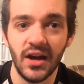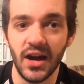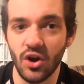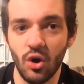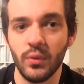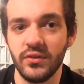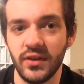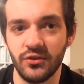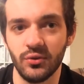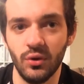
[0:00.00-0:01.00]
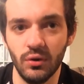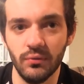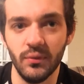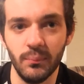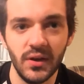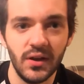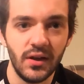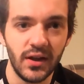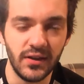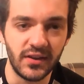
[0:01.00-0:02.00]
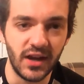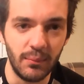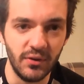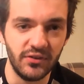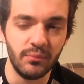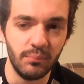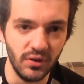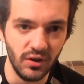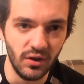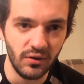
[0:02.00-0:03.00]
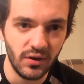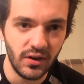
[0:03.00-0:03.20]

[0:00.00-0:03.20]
I always answer all of them in the comments below.